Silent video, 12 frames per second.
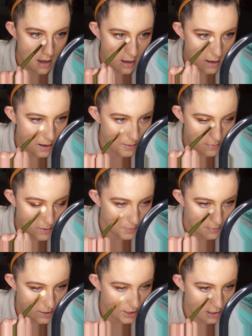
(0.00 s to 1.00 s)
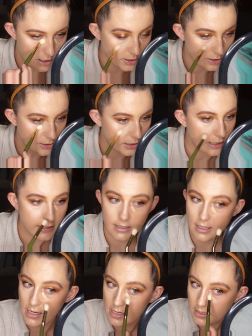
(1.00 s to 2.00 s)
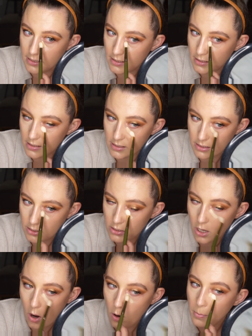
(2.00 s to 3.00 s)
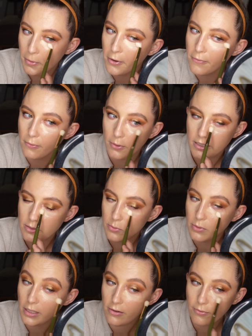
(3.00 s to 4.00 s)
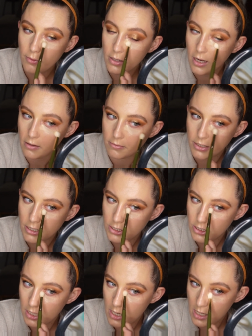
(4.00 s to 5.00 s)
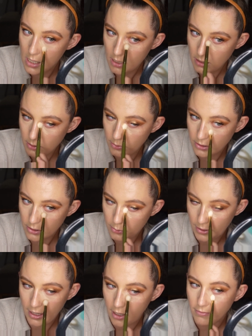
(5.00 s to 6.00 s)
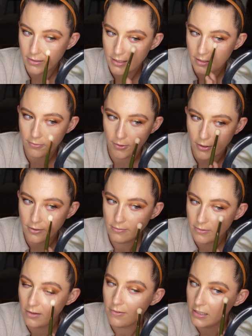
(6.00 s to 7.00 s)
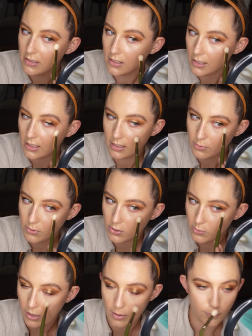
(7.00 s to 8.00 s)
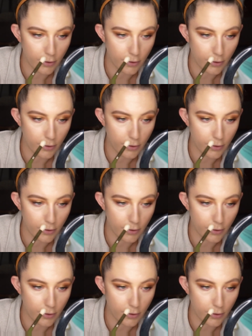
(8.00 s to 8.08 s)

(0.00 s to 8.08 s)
But gosh, you guys, it is so beautiful. It's really full coverage, so it's great obviously for events like this, which is why I'm